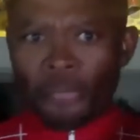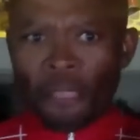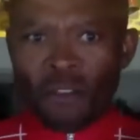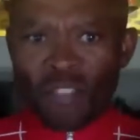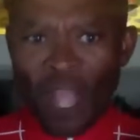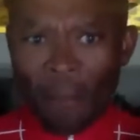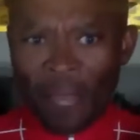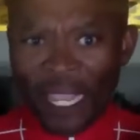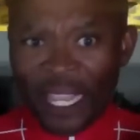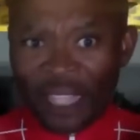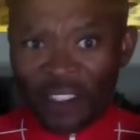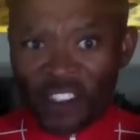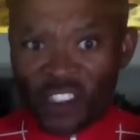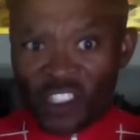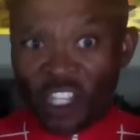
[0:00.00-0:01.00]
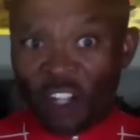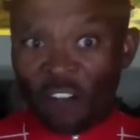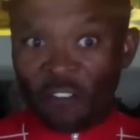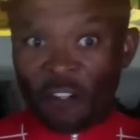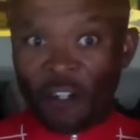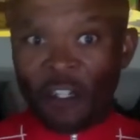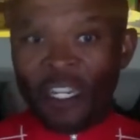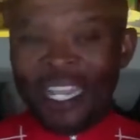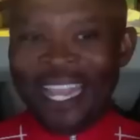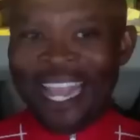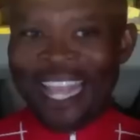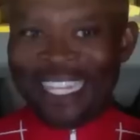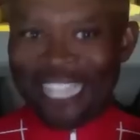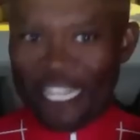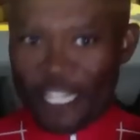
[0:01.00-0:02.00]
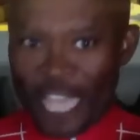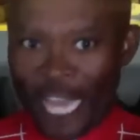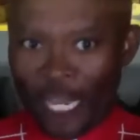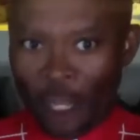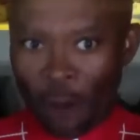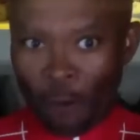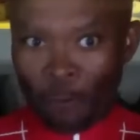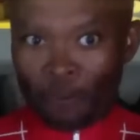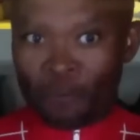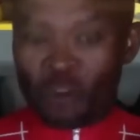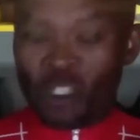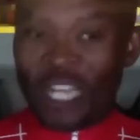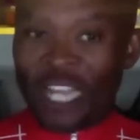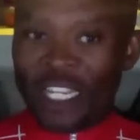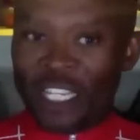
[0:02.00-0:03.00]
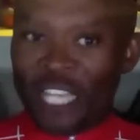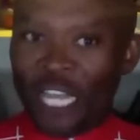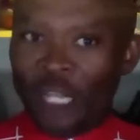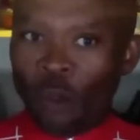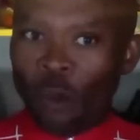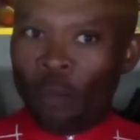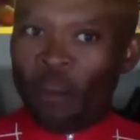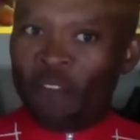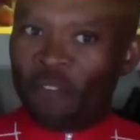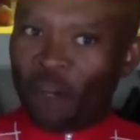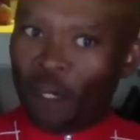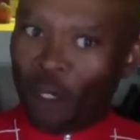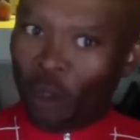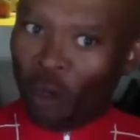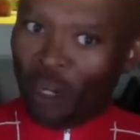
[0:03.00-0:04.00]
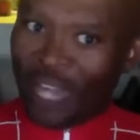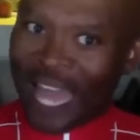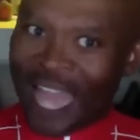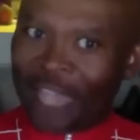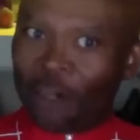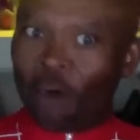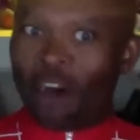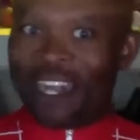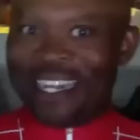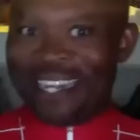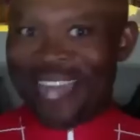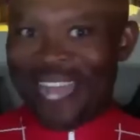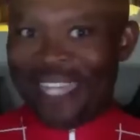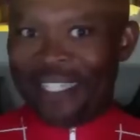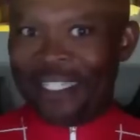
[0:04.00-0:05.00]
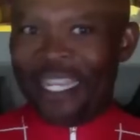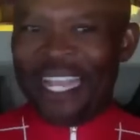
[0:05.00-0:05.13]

So I may get the silver and the yellow so that the yellow would be for low light or at night.